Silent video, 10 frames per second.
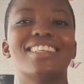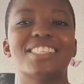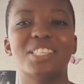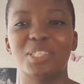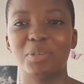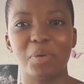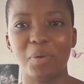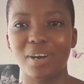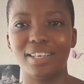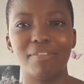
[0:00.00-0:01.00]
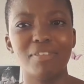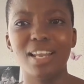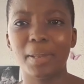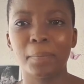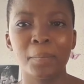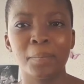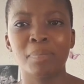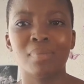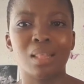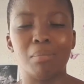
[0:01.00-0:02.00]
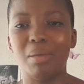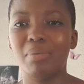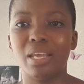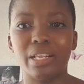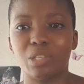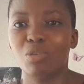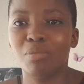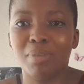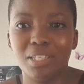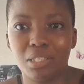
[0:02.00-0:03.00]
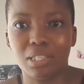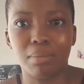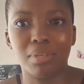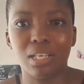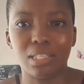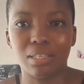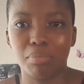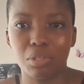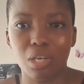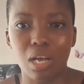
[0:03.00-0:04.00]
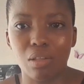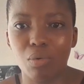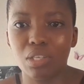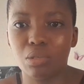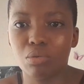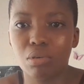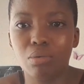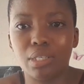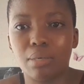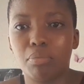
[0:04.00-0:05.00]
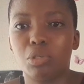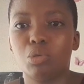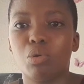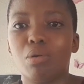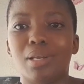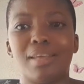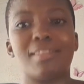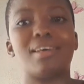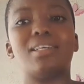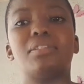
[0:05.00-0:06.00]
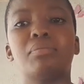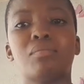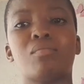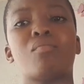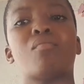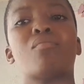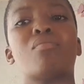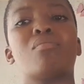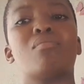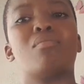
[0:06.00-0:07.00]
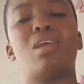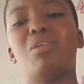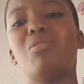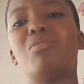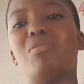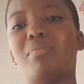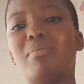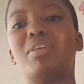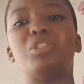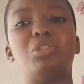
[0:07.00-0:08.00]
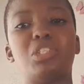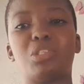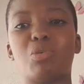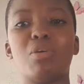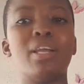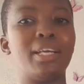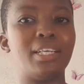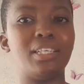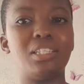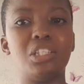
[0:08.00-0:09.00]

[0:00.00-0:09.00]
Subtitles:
I'm so awkward. I feel like maybe her schoolmates or something are the ones who are supposed to call her that. I don't know. Maybe I should just call her